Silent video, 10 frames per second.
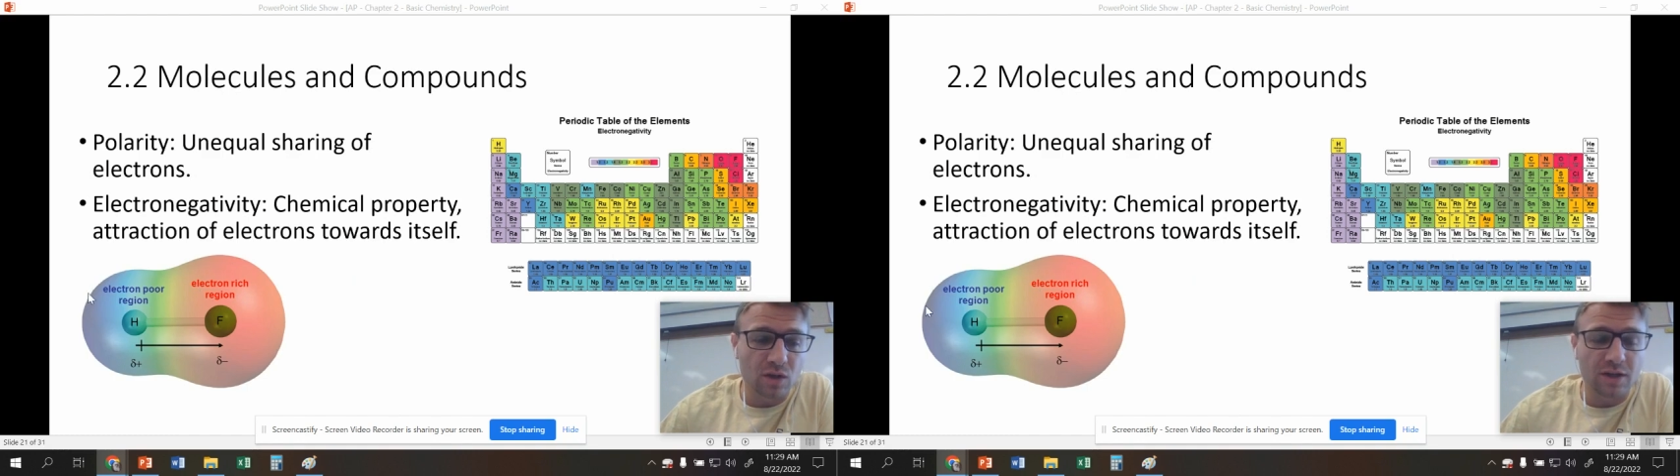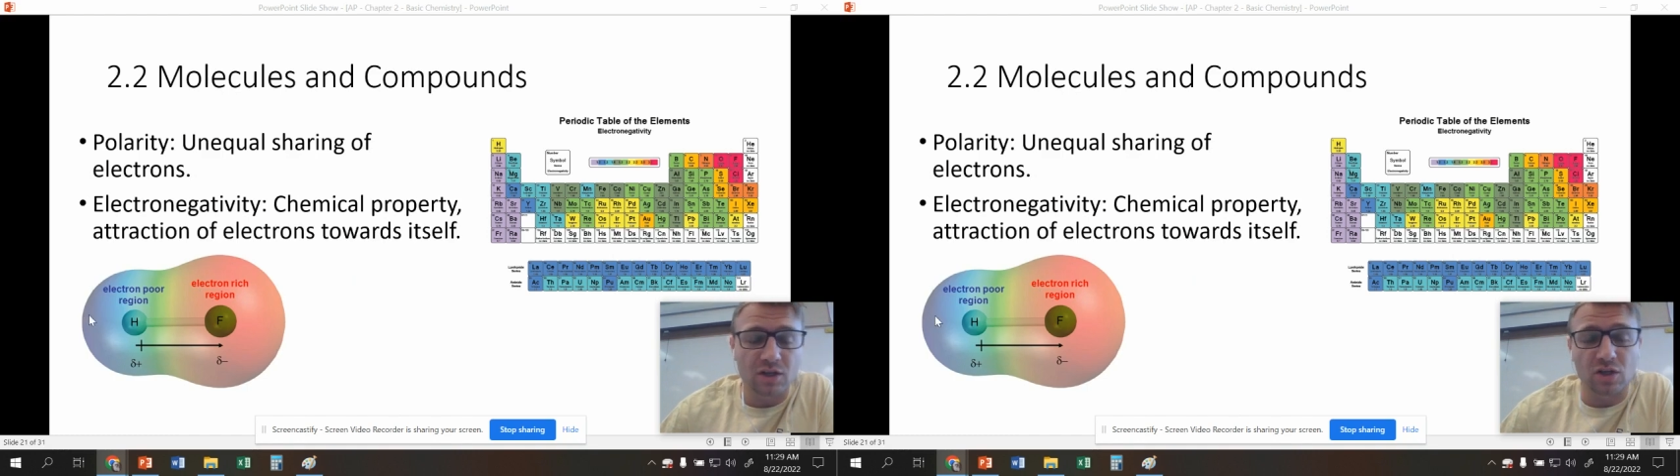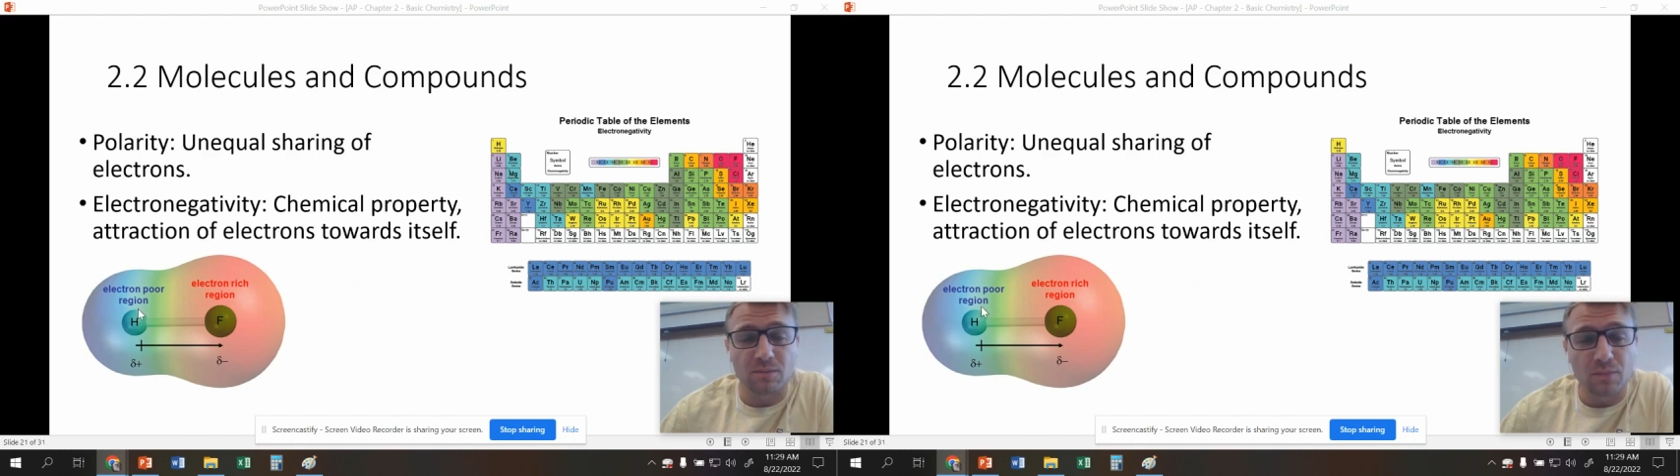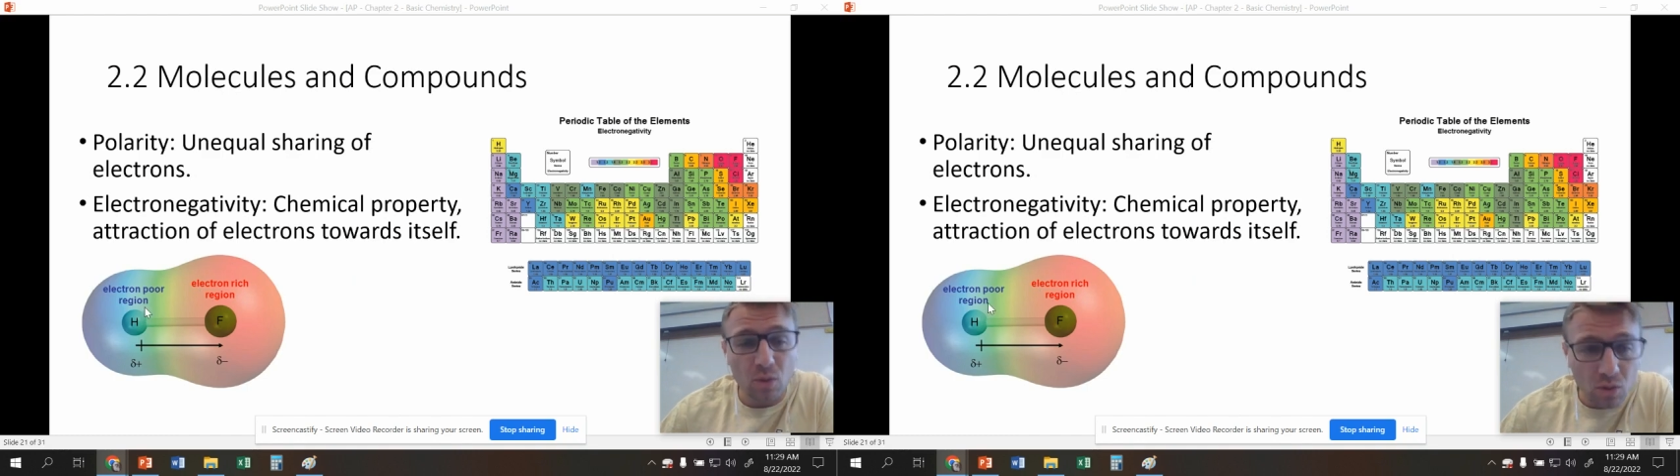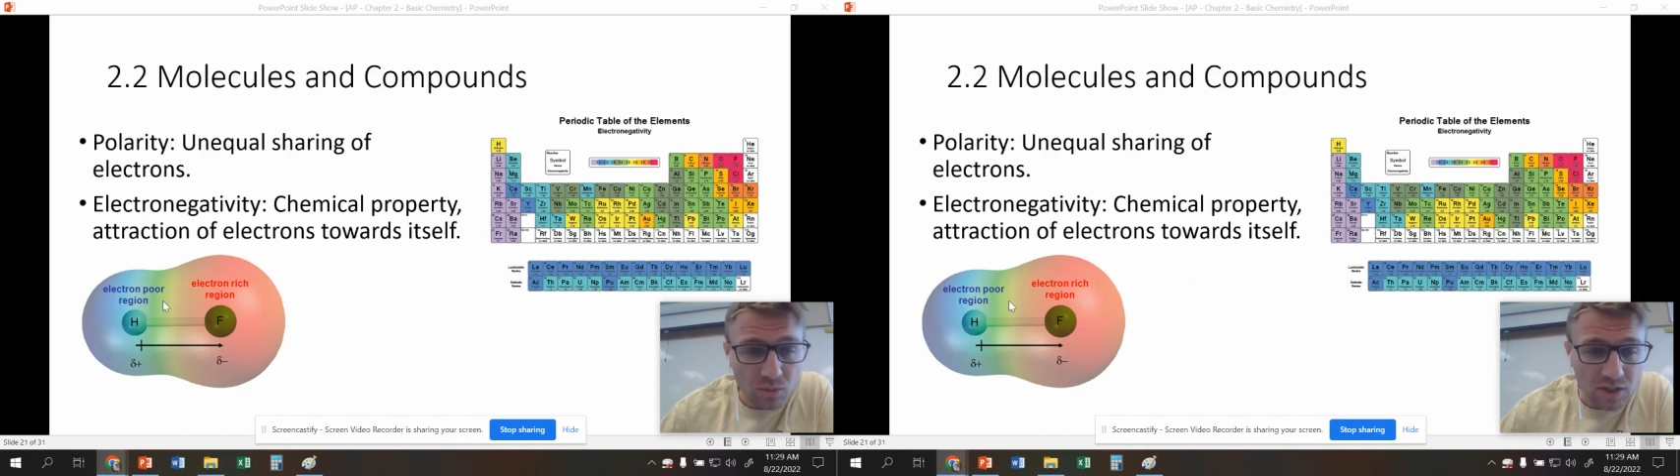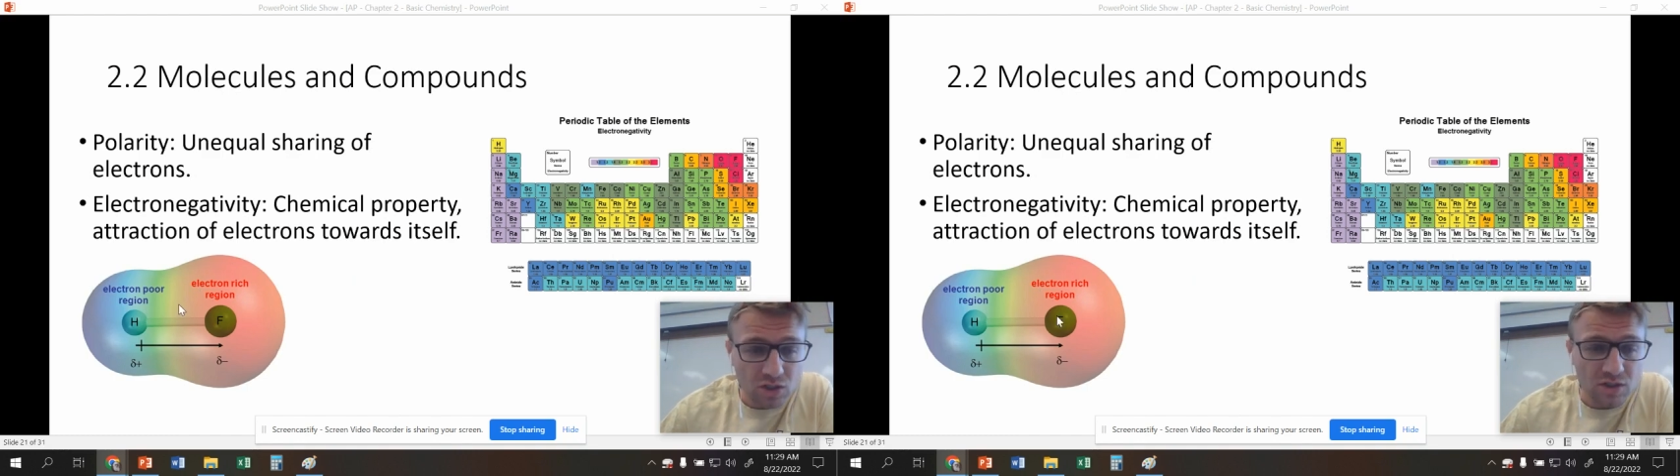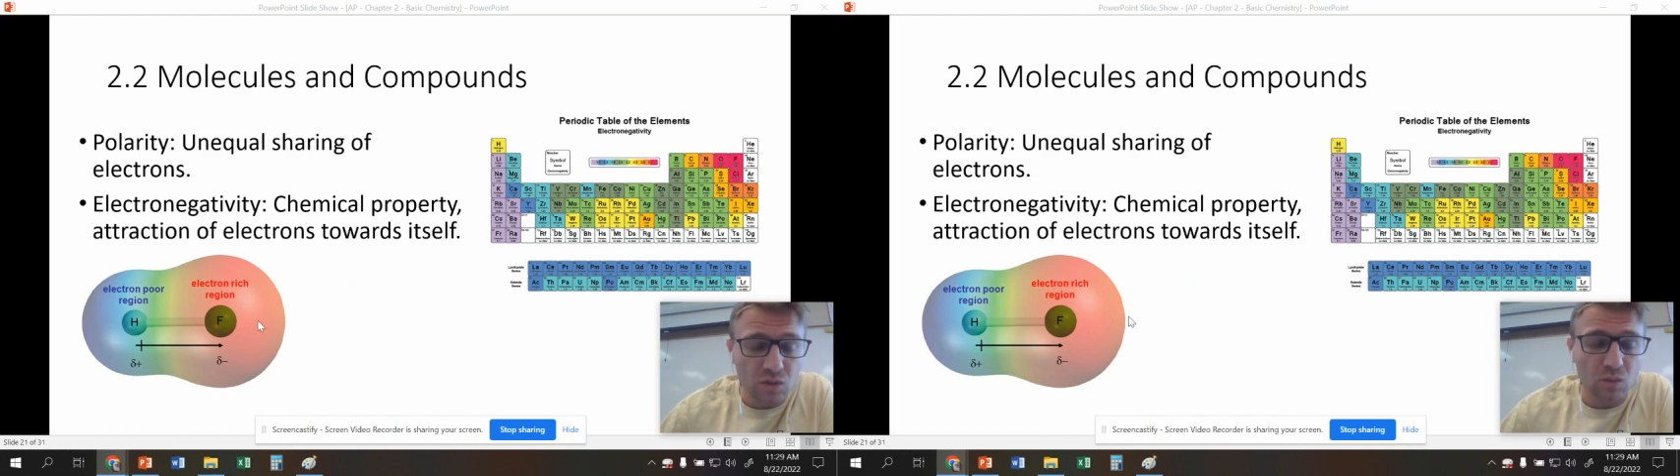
or electron-poor regions,